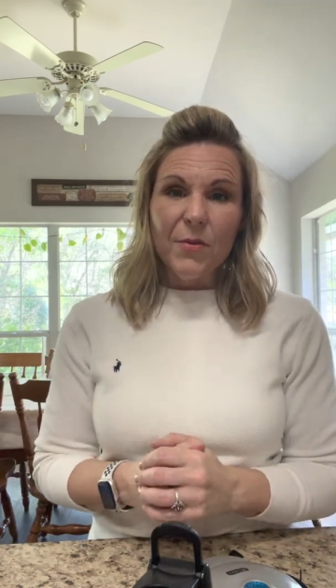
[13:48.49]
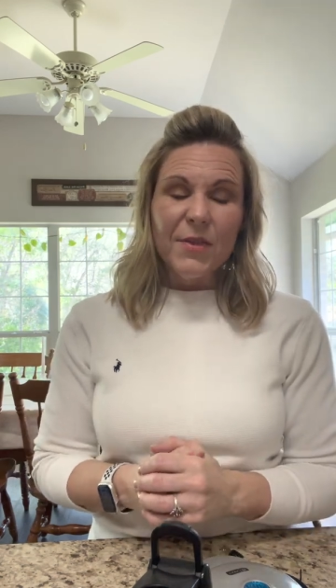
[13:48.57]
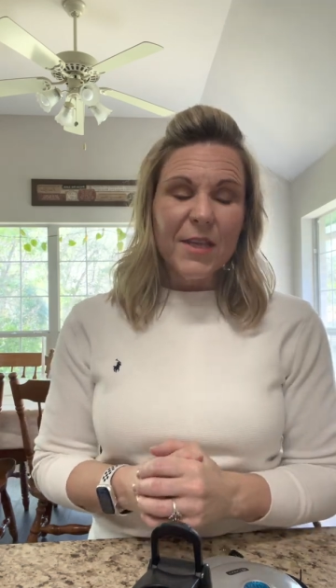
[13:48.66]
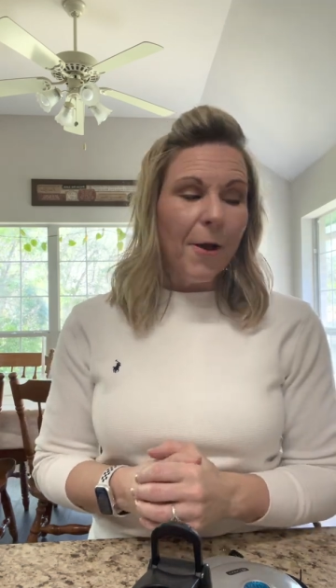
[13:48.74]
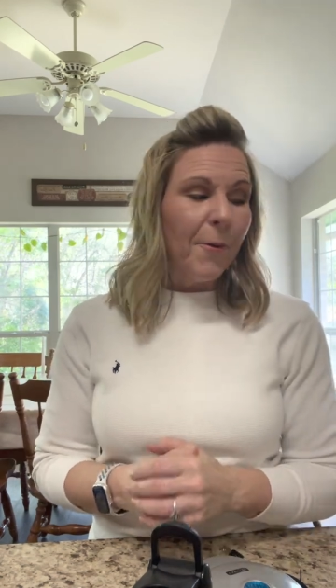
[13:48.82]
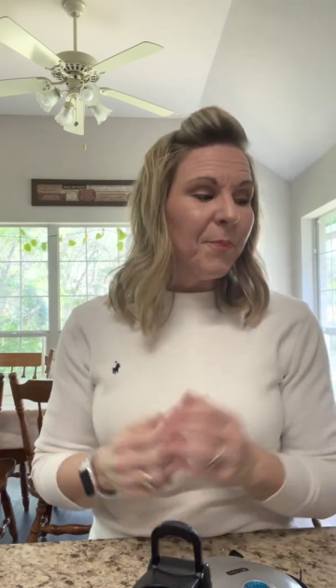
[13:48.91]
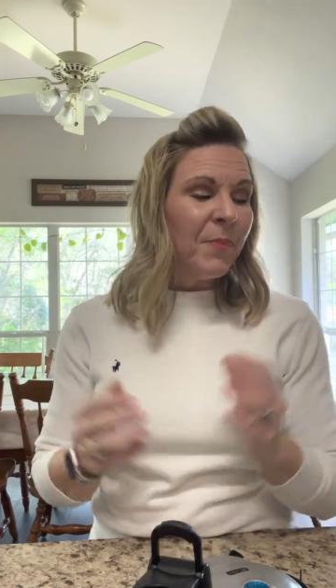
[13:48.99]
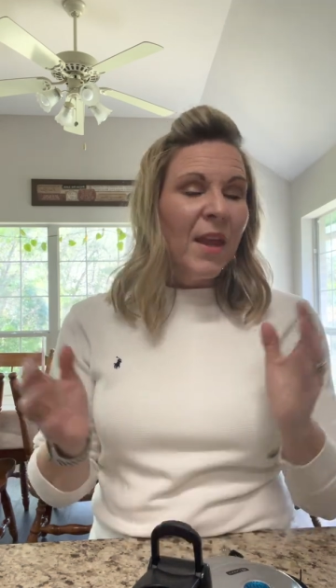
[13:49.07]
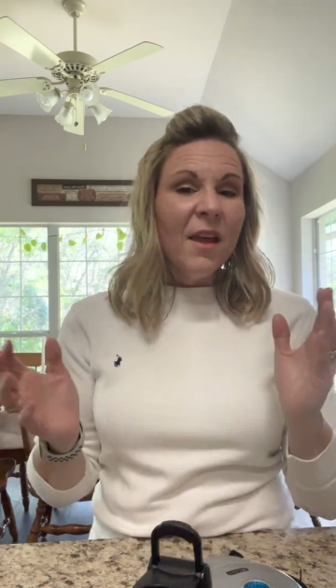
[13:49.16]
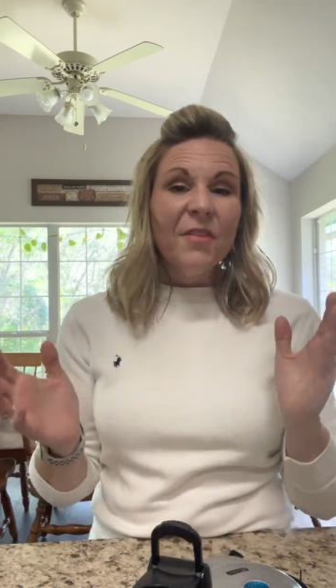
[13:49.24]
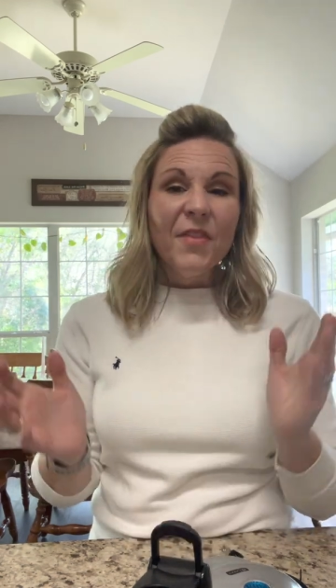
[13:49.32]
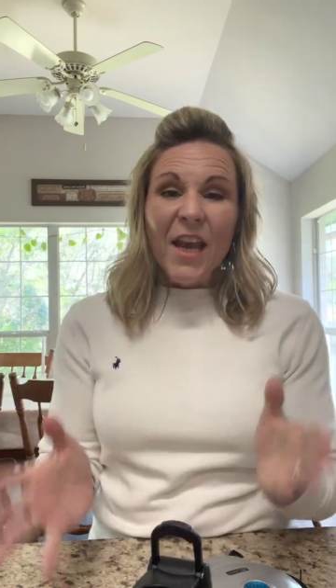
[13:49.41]
So
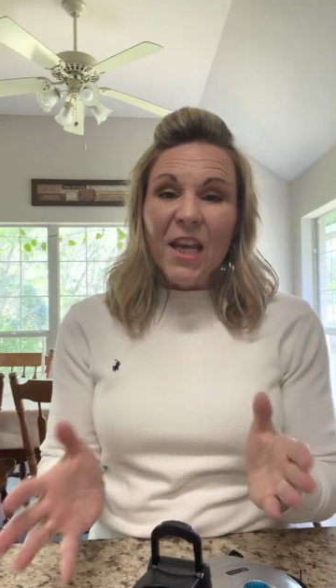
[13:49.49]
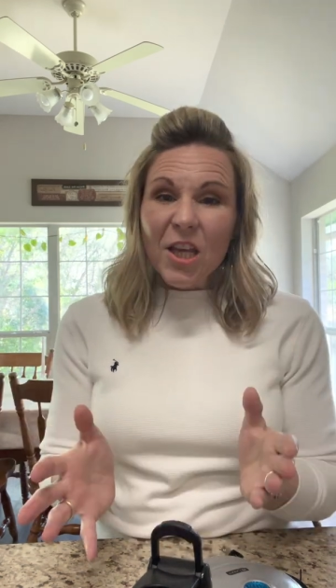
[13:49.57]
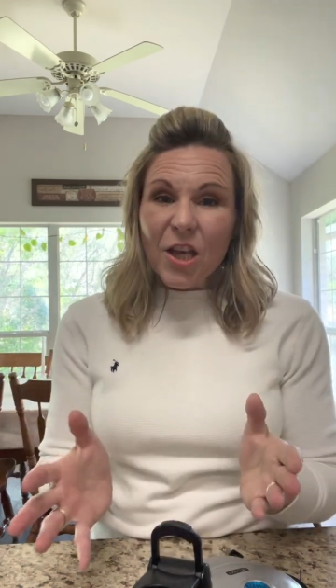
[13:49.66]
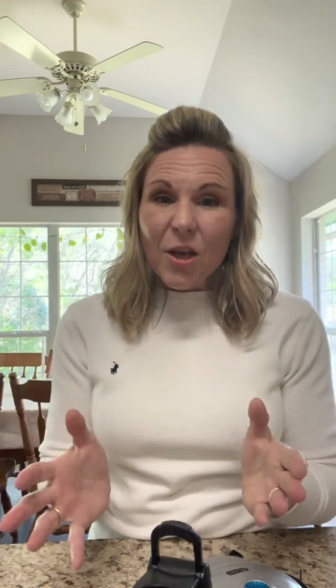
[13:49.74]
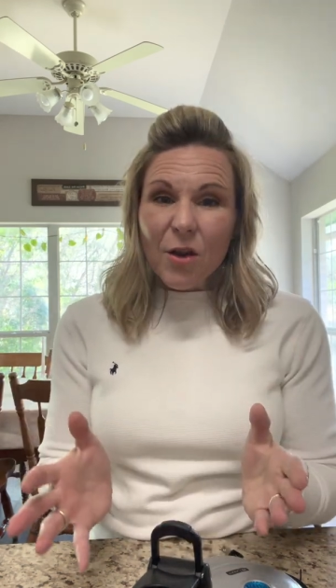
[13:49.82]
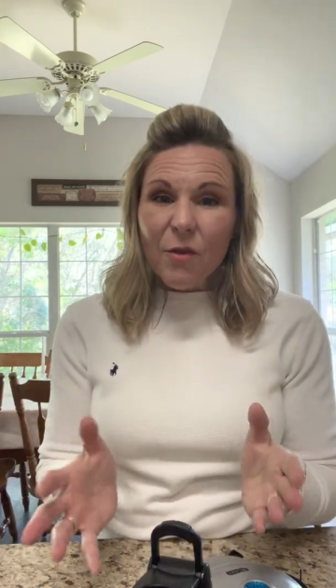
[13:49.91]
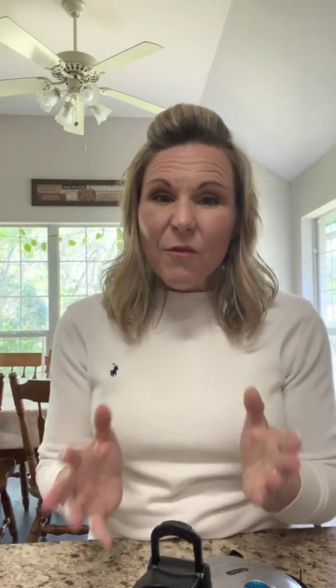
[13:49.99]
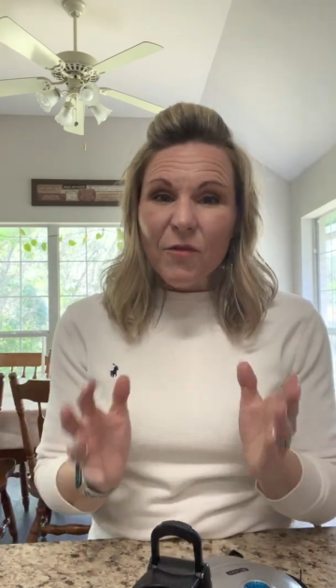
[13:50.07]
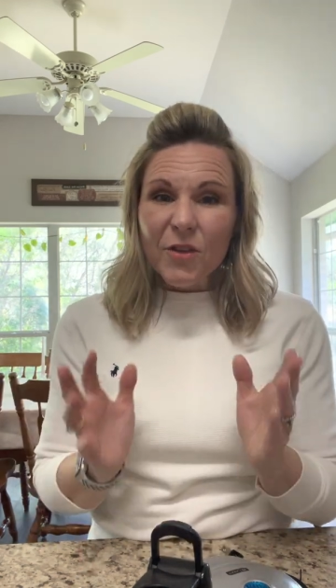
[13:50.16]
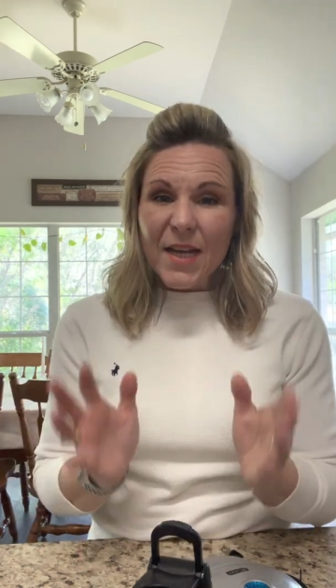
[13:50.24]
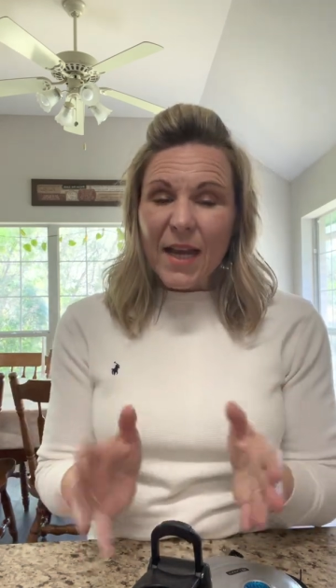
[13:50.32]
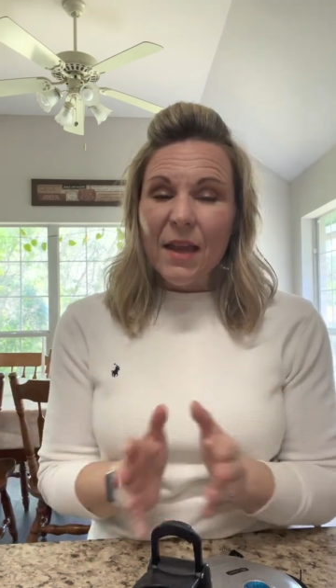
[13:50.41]
thank you
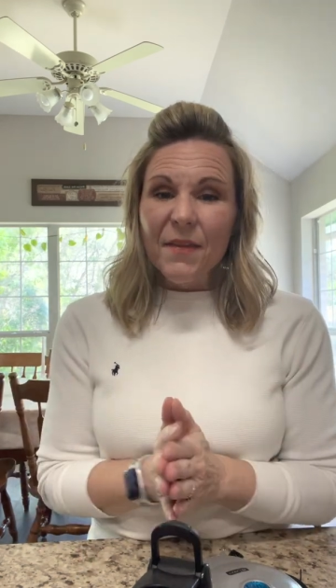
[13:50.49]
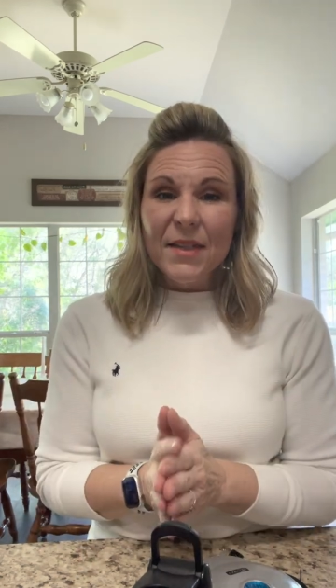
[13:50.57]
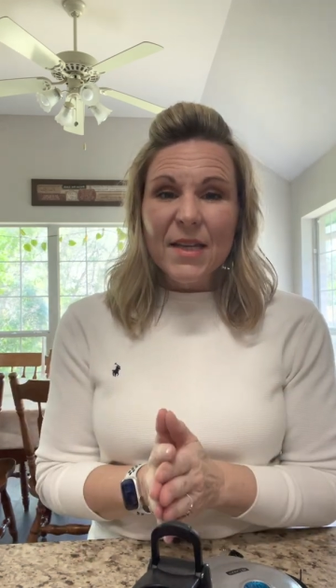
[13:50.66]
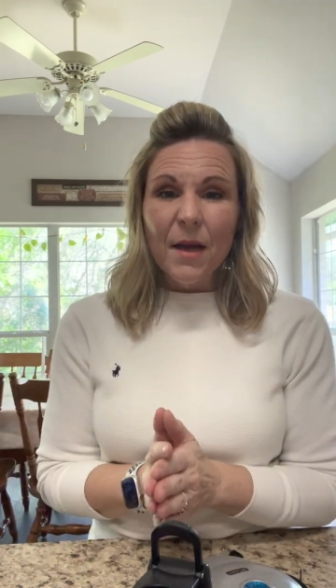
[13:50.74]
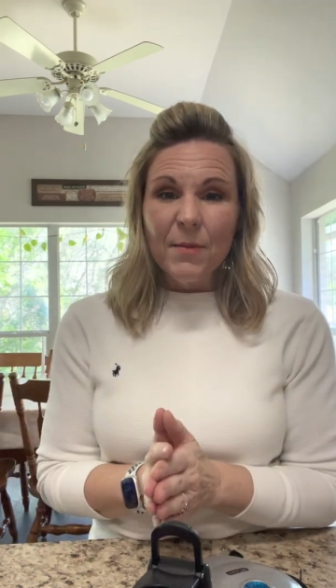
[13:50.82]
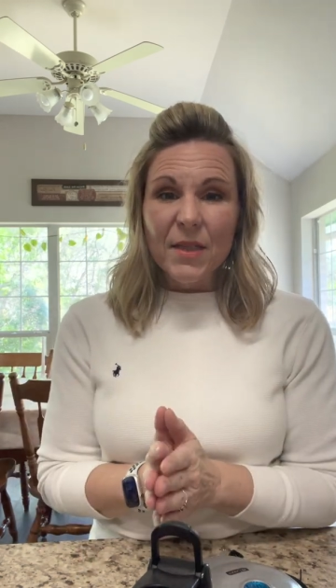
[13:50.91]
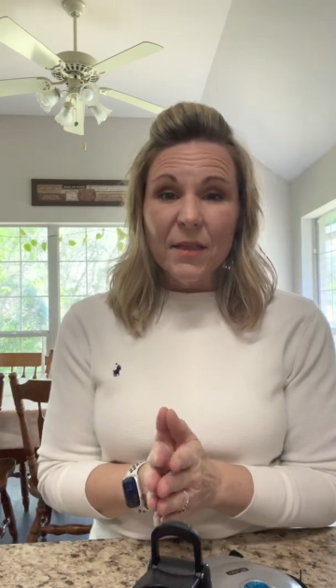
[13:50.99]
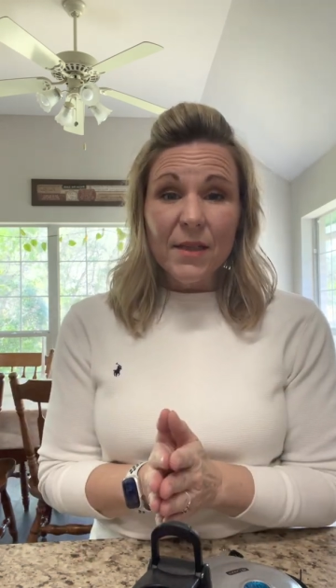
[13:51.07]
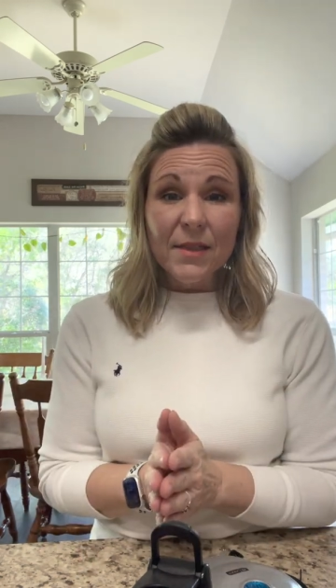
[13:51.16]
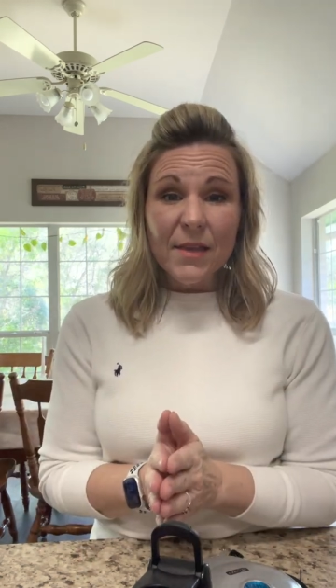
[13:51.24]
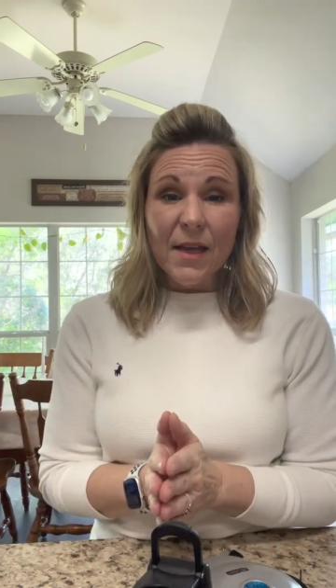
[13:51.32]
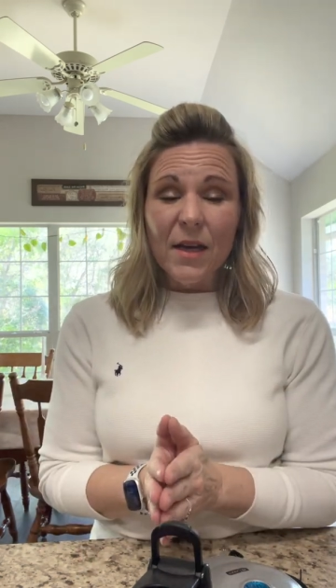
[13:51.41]
for taking the time to
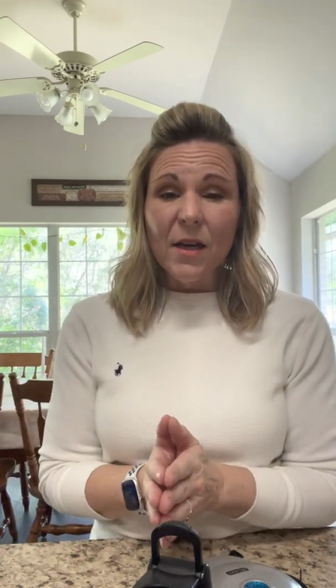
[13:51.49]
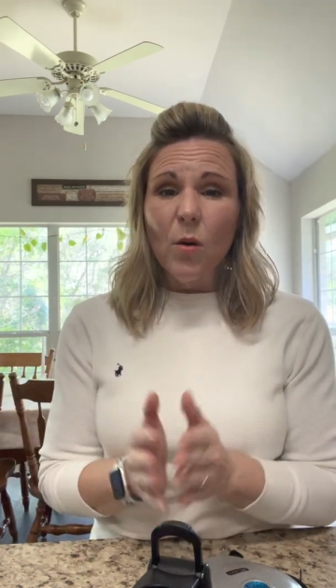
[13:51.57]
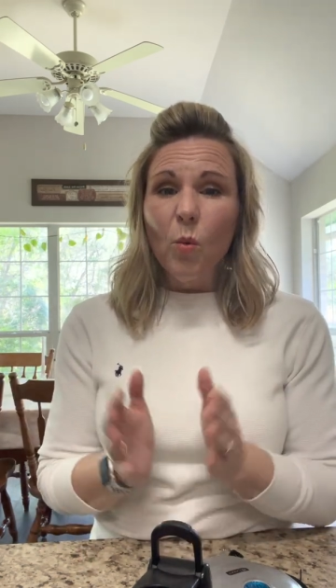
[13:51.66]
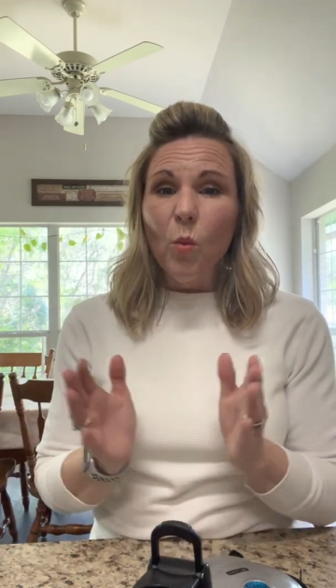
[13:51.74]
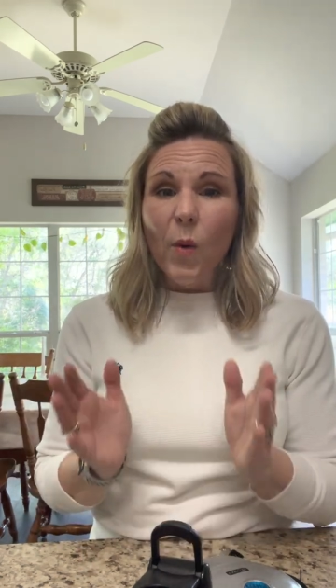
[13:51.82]
listen.